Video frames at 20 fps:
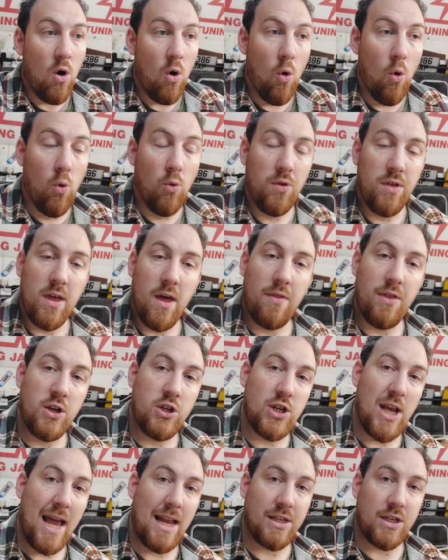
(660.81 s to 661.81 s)
All the other
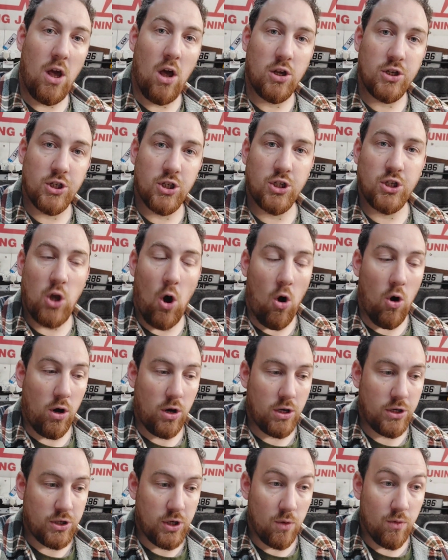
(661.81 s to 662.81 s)
jets are stock.
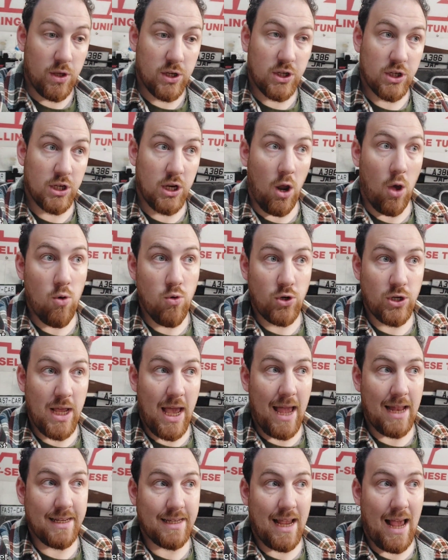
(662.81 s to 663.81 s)
So the slow
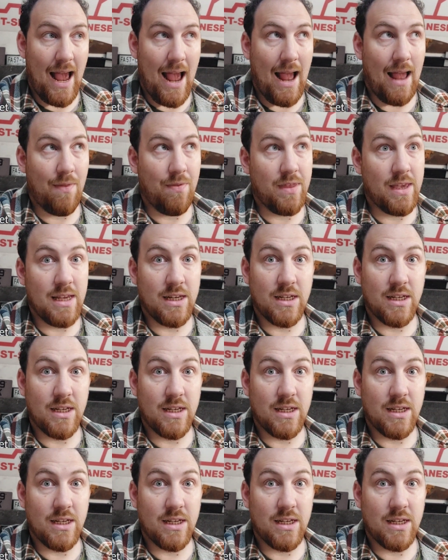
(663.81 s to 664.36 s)
jet and the